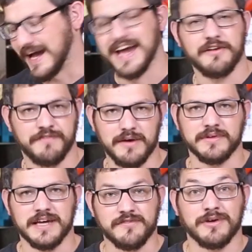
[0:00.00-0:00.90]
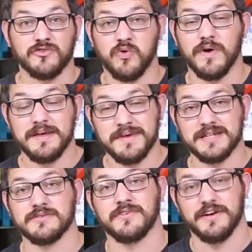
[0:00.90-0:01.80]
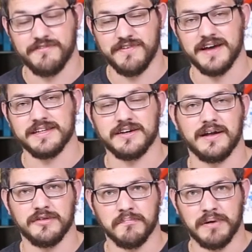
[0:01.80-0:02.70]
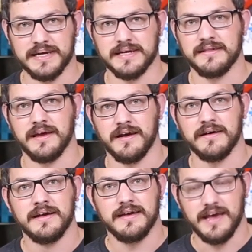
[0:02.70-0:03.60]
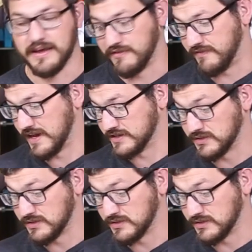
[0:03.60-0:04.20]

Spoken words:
I had to fight with that for about 20 minutes before I finally got it to bite in there and fit.